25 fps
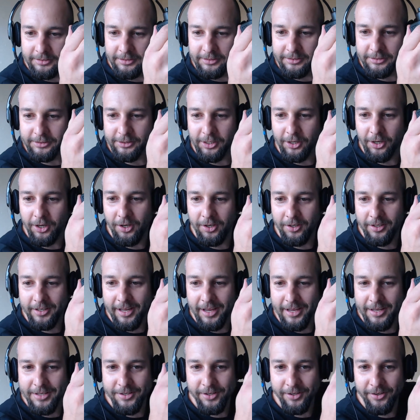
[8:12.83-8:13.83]
So
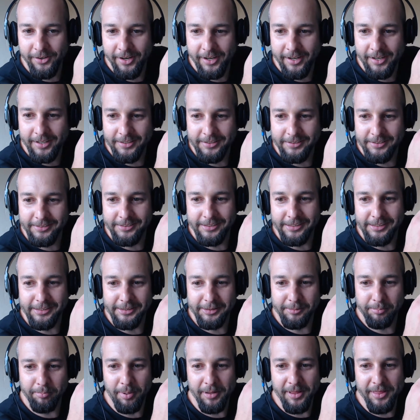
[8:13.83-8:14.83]
Kaiser reckons
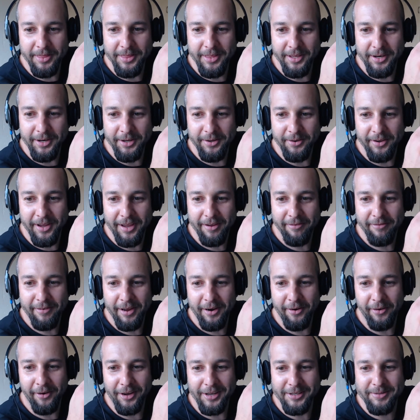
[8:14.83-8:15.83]
he's binned the new
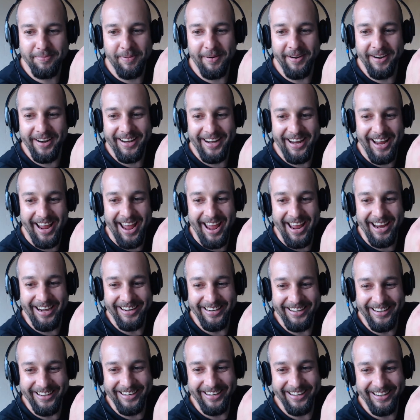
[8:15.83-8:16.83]
FA raspberry
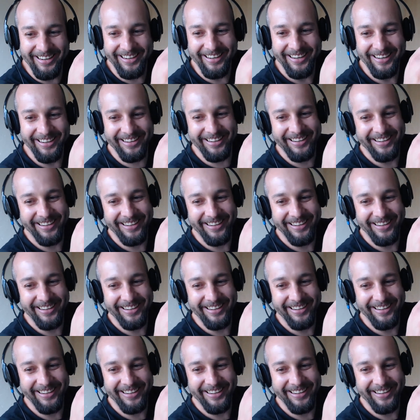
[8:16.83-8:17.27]
candy.